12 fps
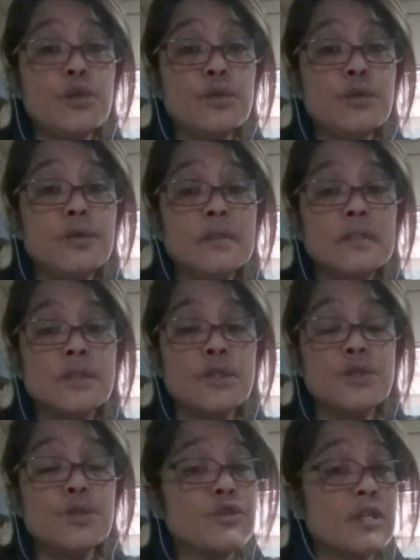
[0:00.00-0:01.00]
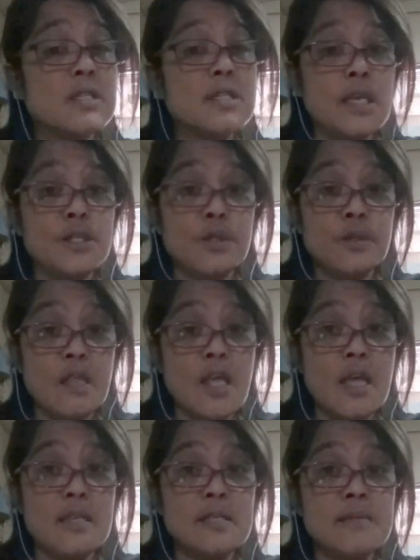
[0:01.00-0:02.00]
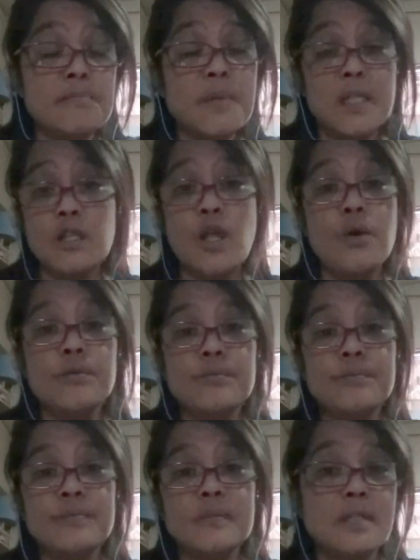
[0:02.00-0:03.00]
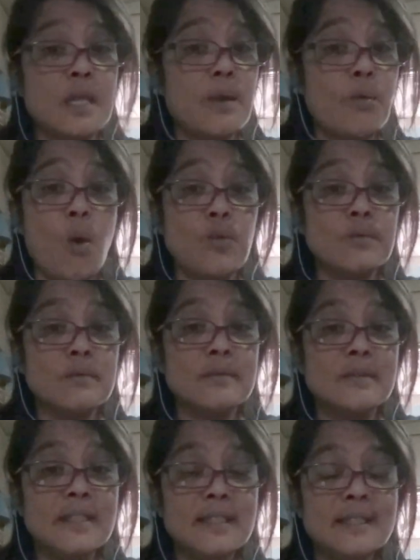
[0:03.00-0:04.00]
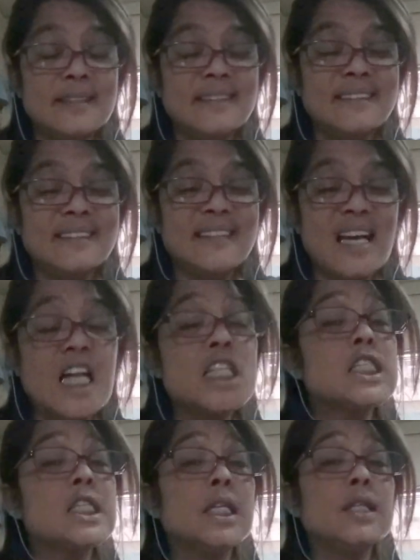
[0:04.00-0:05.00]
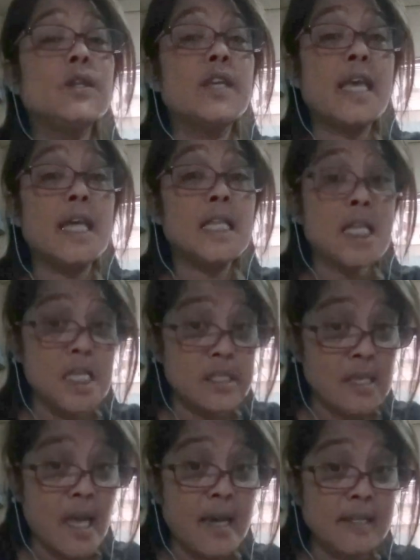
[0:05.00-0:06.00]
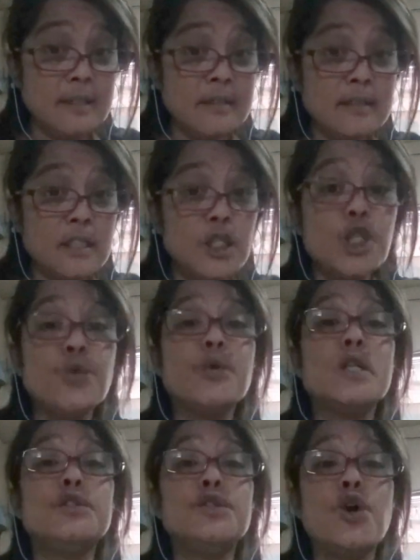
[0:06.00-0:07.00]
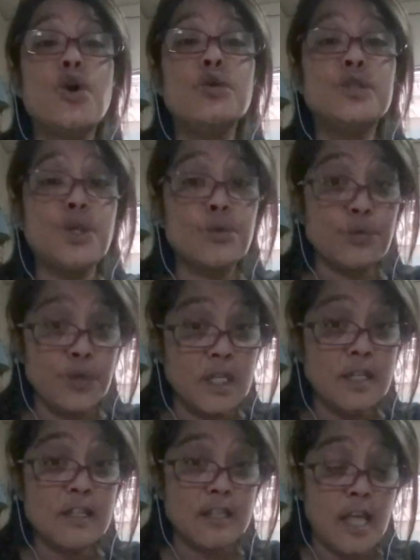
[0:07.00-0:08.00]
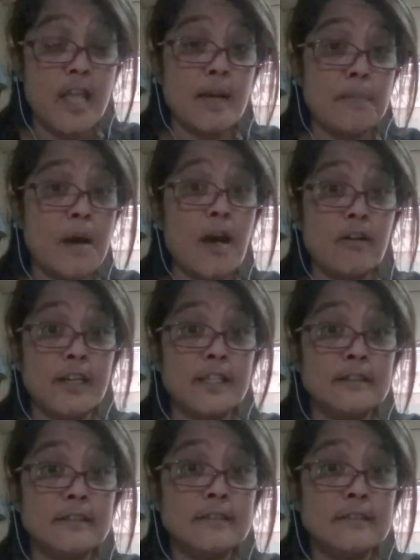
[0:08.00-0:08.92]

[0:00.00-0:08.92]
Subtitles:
you to do translation things, but no, they won't. Until you get inside, you will know the real thing about it.